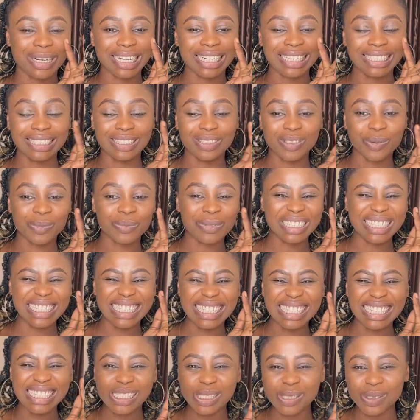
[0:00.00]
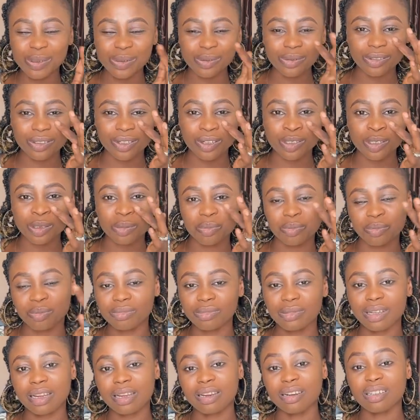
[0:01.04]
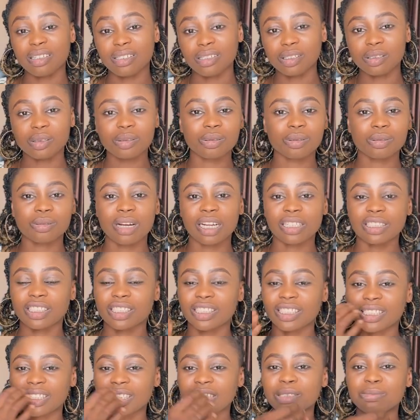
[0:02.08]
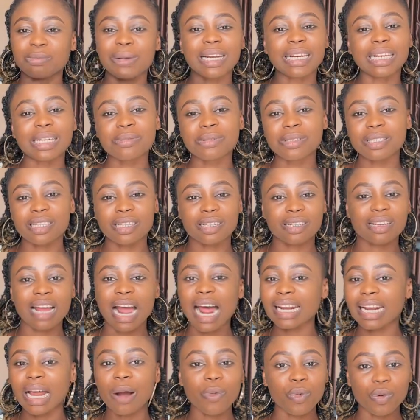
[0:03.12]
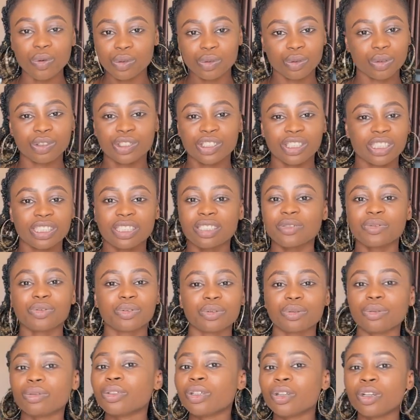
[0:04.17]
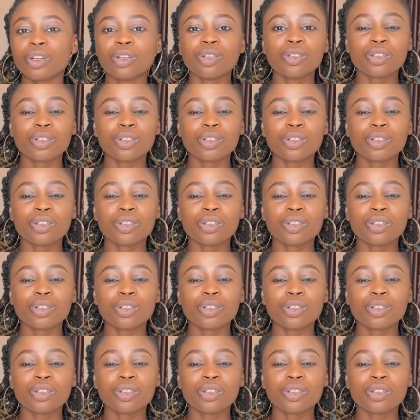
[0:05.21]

cleaned up a little, just licked and she changed my lipstick that was all she didn't even